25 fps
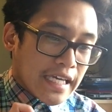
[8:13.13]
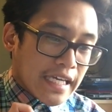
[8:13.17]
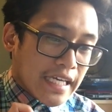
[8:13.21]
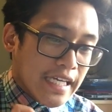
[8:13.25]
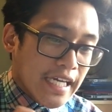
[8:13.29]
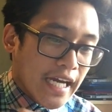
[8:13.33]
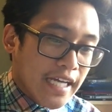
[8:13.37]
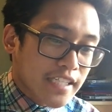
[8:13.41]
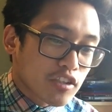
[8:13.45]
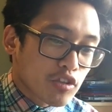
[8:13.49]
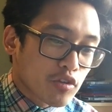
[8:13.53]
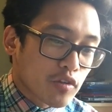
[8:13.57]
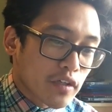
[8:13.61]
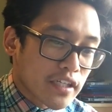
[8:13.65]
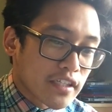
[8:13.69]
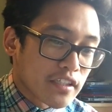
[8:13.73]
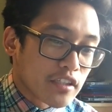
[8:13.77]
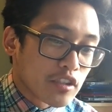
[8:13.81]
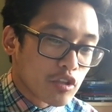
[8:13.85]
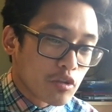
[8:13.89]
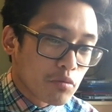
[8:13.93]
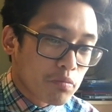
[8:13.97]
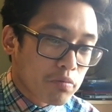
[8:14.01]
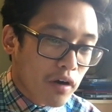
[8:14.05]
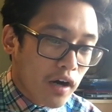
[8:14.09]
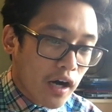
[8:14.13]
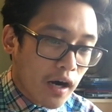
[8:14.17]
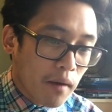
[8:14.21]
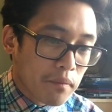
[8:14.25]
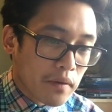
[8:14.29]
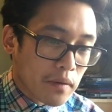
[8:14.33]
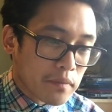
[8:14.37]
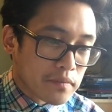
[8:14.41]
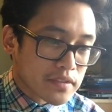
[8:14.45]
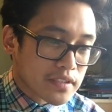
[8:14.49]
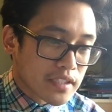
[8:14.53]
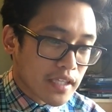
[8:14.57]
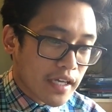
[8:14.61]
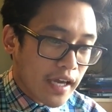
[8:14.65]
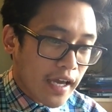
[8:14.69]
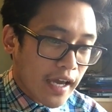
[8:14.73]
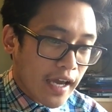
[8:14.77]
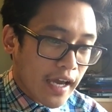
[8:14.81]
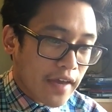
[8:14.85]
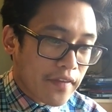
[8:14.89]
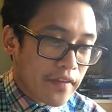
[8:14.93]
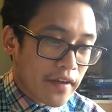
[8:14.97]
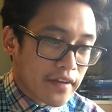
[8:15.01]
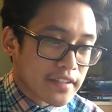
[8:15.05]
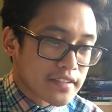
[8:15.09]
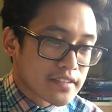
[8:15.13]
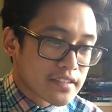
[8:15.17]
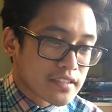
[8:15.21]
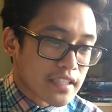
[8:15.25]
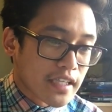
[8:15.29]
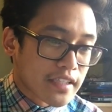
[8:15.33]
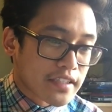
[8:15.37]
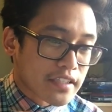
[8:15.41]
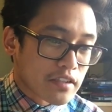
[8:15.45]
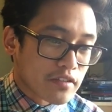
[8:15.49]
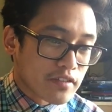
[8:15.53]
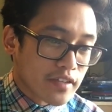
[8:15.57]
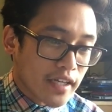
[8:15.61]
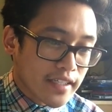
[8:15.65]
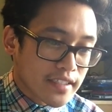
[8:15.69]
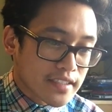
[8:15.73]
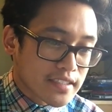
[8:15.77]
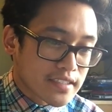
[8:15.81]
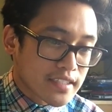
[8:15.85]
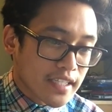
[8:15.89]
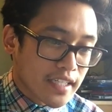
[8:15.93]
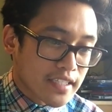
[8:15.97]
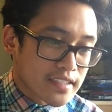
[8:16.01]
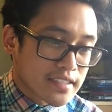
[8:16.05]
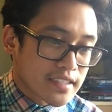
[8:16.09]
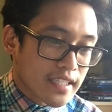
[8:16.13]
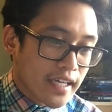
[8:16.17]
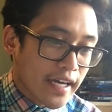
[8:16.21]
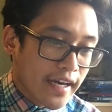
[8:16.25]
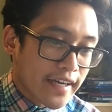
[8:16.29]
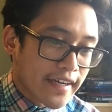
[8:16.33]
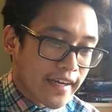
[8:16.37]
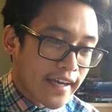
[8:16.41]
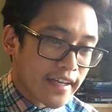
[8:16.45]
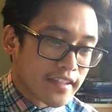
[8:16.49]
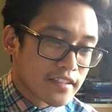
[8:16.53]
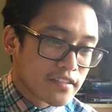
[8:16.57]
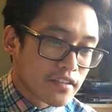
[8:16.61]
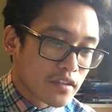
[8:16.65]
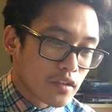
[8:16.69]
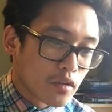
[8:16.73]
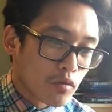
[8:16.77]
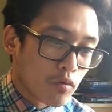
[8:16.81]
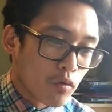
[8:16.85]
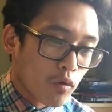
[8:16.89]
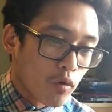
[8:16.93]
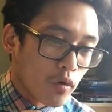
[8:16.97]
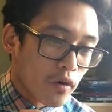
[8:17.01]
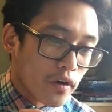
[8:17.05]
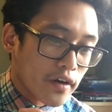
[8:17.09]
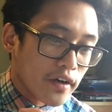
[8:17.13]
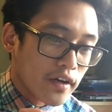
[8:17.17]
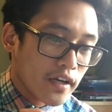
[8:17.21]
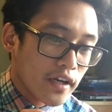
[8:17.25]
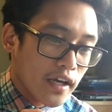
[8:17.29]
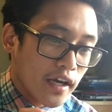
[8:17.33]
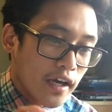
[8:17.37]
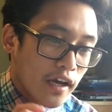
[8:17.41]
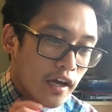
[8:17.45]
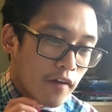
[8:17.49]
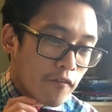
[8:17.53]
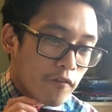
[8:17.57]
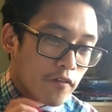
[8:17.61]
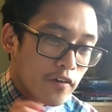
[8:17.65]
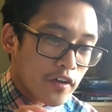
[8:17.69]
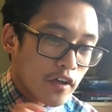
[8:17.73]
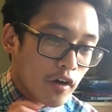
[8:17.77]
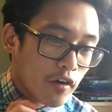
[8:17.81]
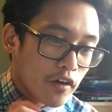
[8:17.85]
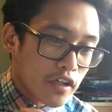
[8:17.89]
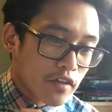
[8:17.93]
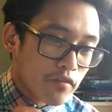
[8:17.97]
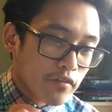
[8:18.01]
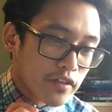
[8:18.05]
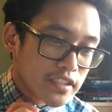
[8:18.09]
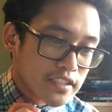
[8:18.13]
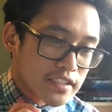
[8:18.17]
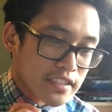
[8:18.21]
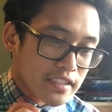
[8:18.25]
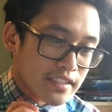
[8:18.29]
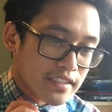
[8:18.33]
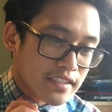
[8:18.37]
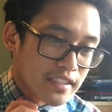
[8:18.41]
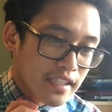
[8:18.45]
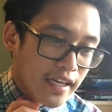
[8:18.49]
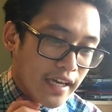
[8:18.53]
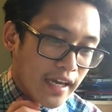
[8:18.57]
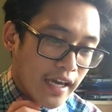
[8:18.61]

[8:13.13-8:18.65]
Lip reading: it had created new problems, and that is that the United States had entered the war for no good reason,